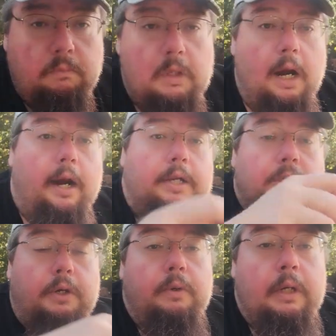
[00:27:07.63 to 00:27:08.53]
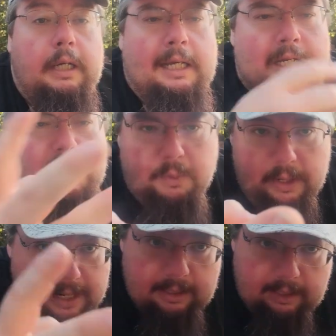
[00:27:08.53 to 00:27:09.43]
All right, so we're
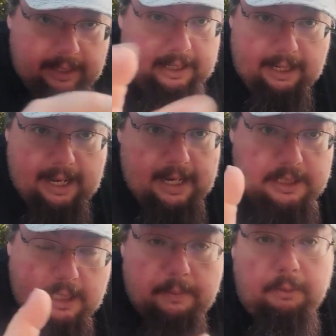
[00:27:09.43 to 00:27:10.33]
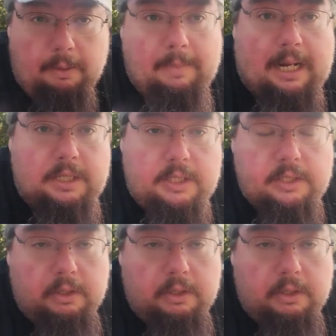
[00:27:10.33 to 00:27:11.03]
down to like the last couple of matches.